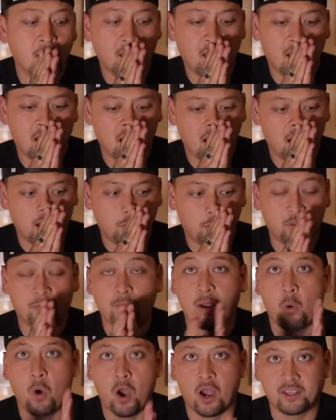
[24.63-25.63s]
With
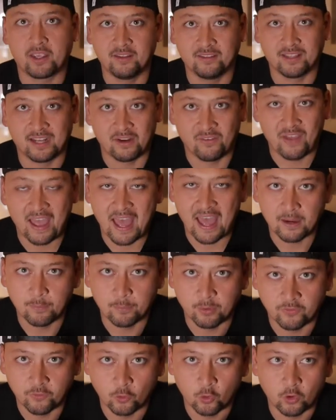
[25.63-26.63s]
my walkies that I've had
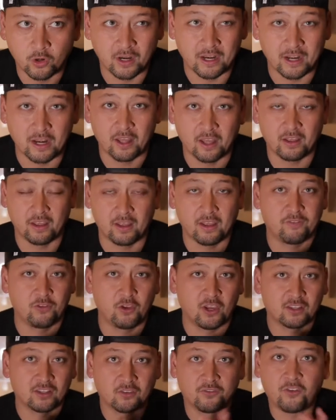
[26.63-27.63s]
before. And if
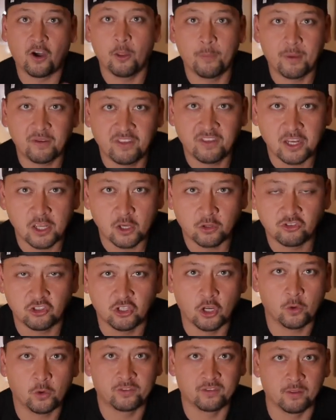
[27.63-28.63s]
you guys have followed my videos, you
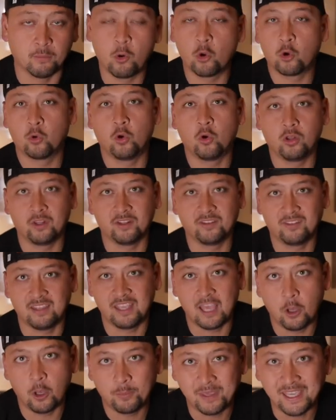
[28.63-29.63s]
know it's the Motorola
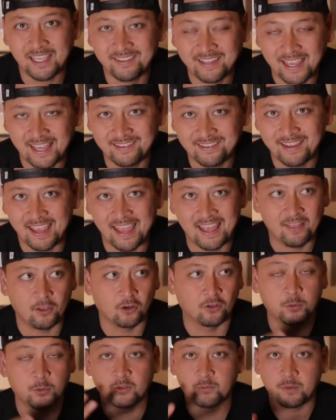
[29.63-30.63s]
CLP 1010.
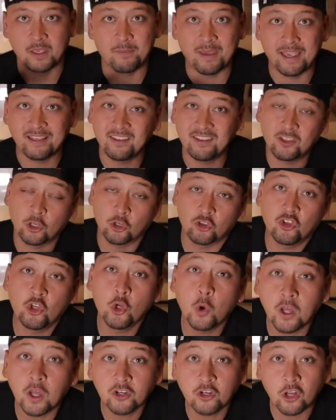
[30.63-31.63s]
They're supposed to be amazing. They're
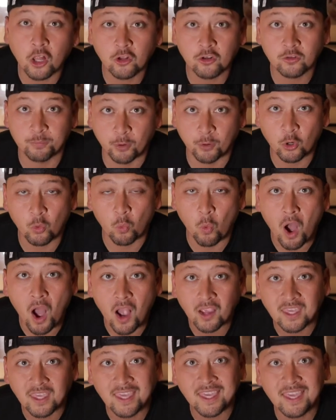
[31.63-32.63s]
$200 per
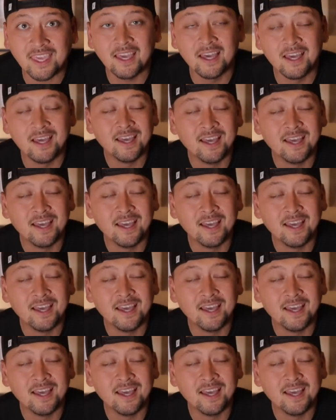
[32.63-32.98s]
walkie.